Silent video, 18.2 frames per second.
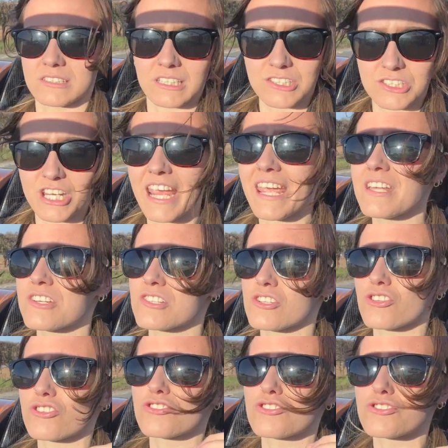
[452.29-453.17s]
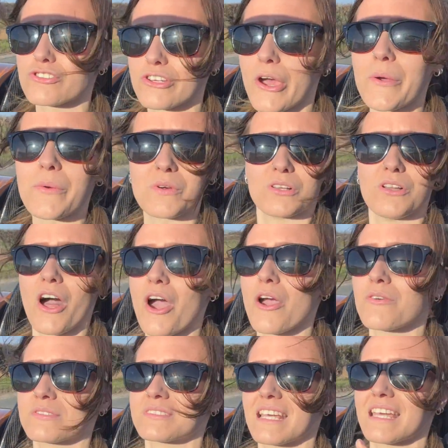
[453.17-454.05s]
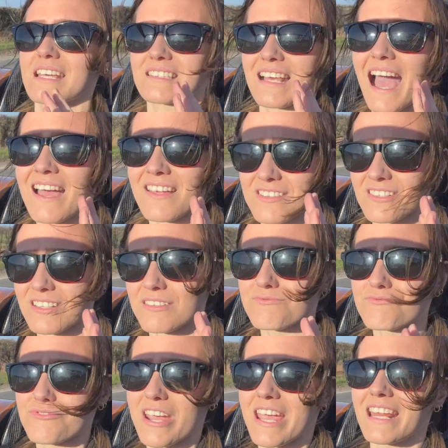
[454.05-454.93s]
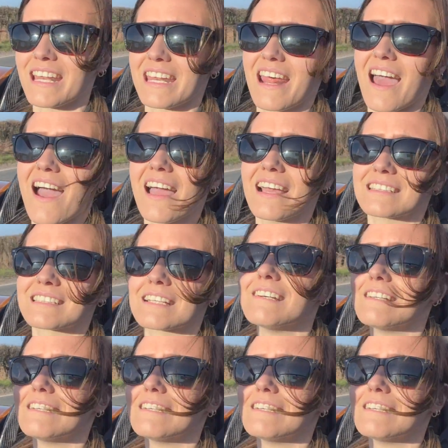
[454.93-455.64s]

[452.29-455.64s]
The changes are so close, it's actually really nice.